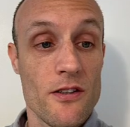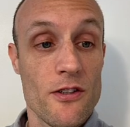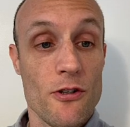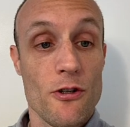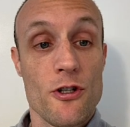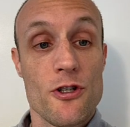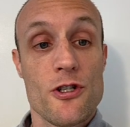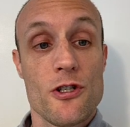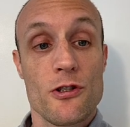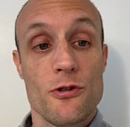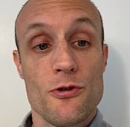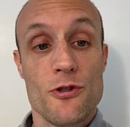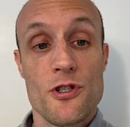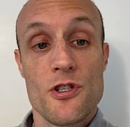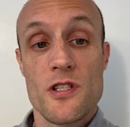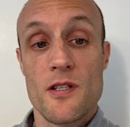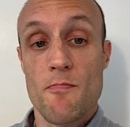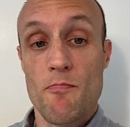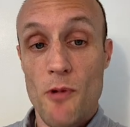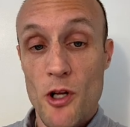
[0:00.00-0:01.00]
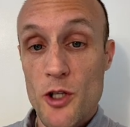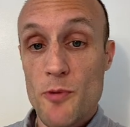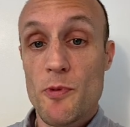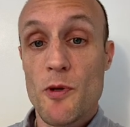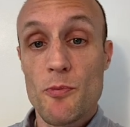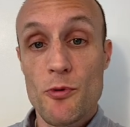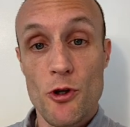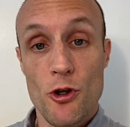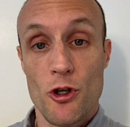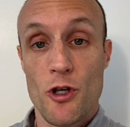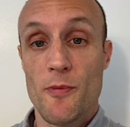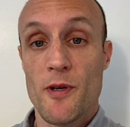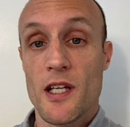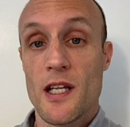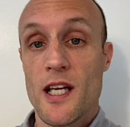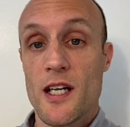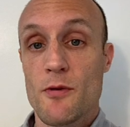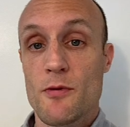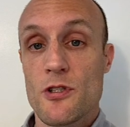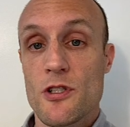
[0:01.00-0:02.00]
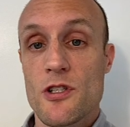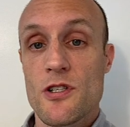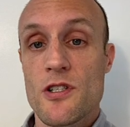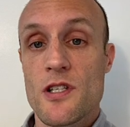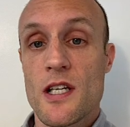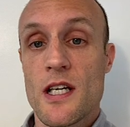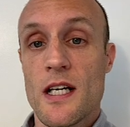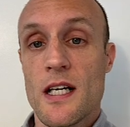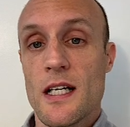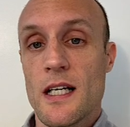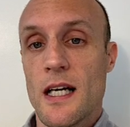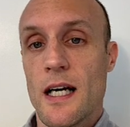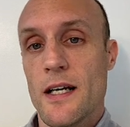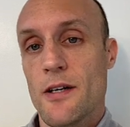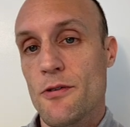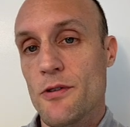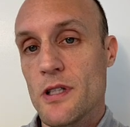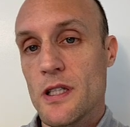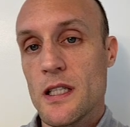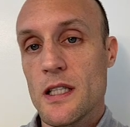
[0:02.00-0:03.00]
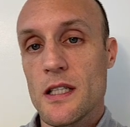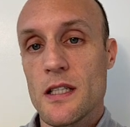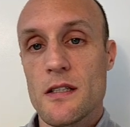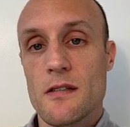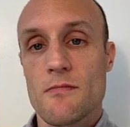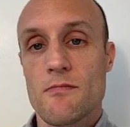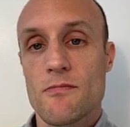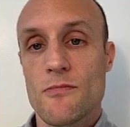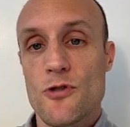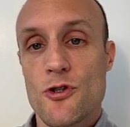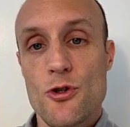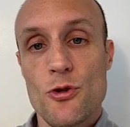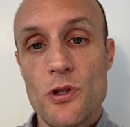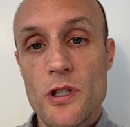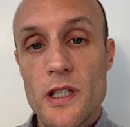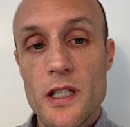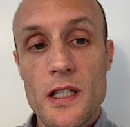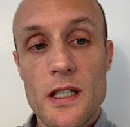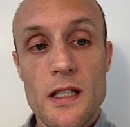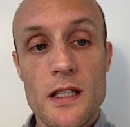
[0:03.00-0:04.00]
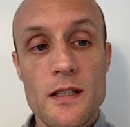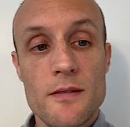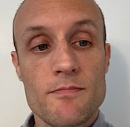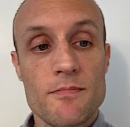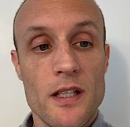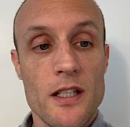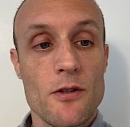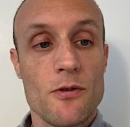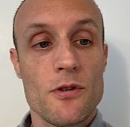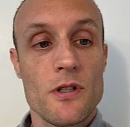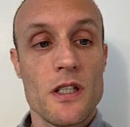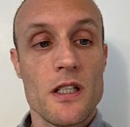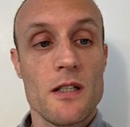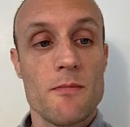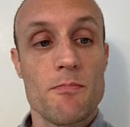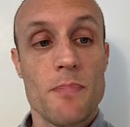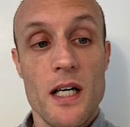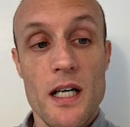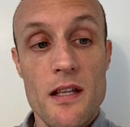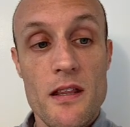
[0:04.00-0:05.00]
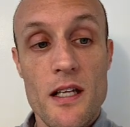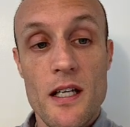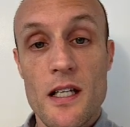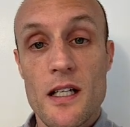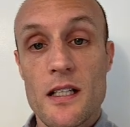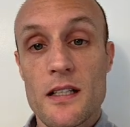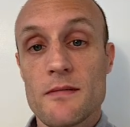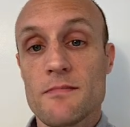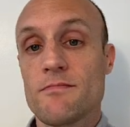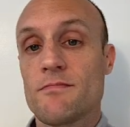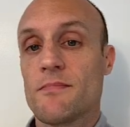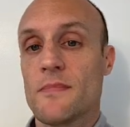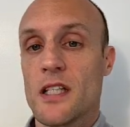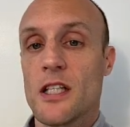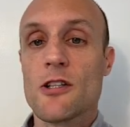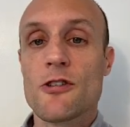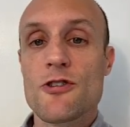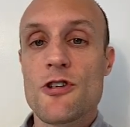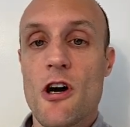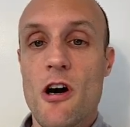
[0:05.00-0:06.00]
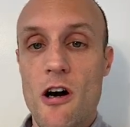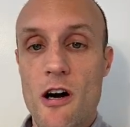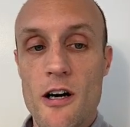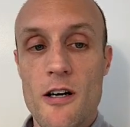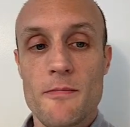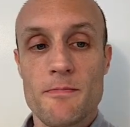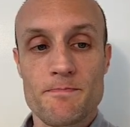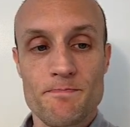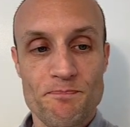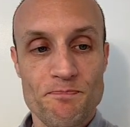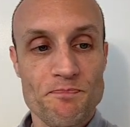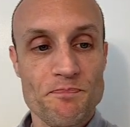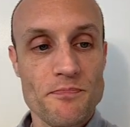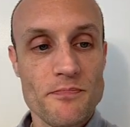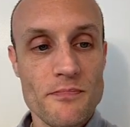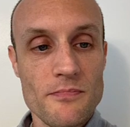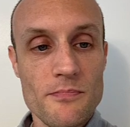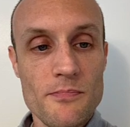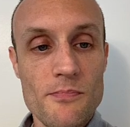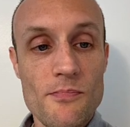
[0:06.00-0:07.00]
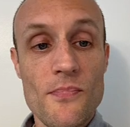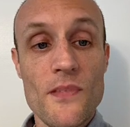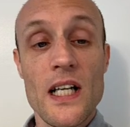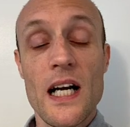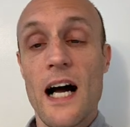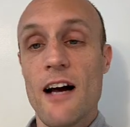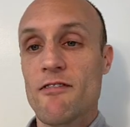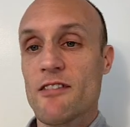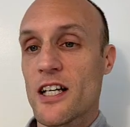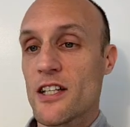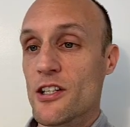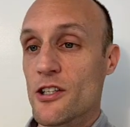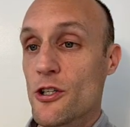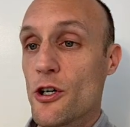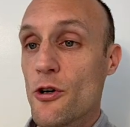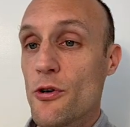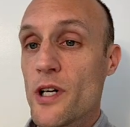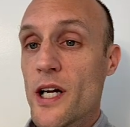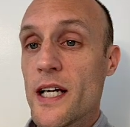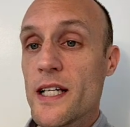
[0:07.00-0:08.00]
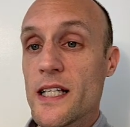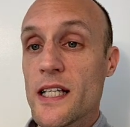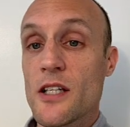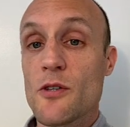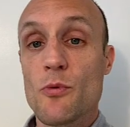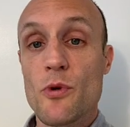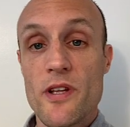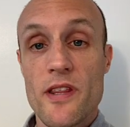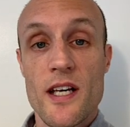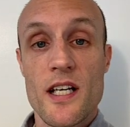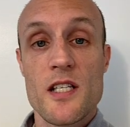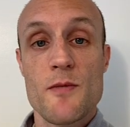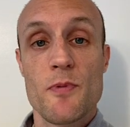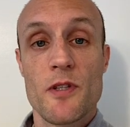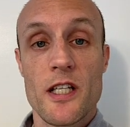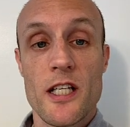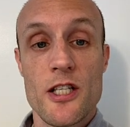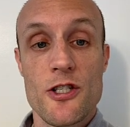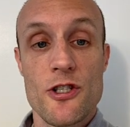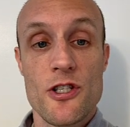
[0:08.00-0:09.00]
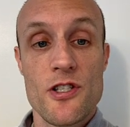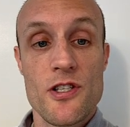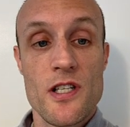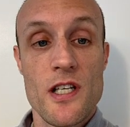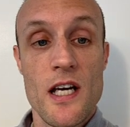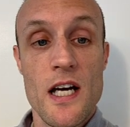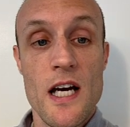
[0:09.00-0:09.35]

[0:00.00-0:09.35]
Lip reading: there are solutions in multiple programming languages. I don't need Julia, I don't need Python, here's R. I've got the code I need with explanations.